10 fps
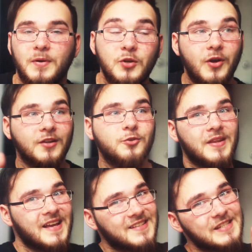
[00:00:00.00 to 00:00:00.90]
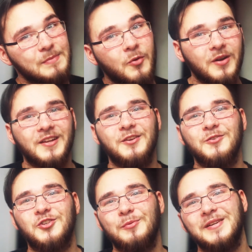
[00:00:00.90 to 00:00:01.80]
But you can't do that as a smaller
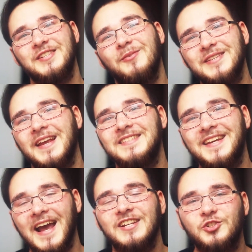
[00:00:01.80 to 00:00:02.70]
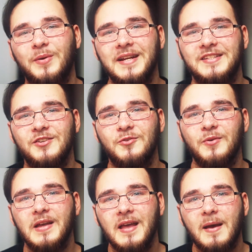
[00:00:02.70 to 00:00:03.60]
YouTuber, so it's a
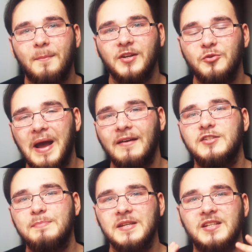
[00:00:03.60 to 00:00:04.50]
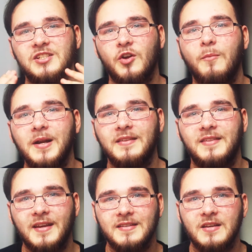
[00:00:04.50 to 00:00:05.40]
catch-22, but you have to be so many
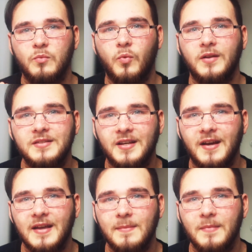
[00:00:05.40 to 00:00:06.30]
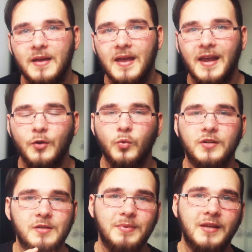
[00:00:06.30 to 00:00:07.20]
things at one time in
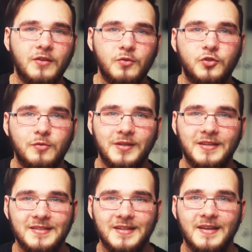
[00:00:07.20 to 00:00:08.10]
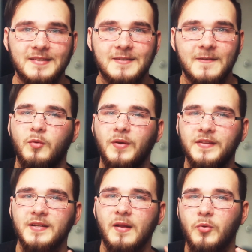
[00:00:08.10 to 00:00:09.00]
order to be a YouTuber these days. The one
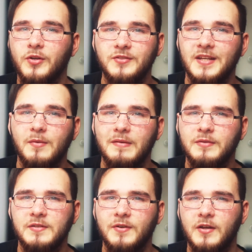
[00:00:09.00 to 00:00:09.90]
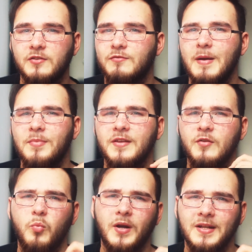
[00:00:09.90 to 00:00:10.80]
thing that I want you to take away from this video is remember that
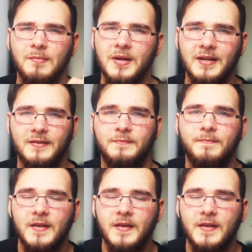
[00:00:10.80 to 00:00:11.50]
you're 1 in a million.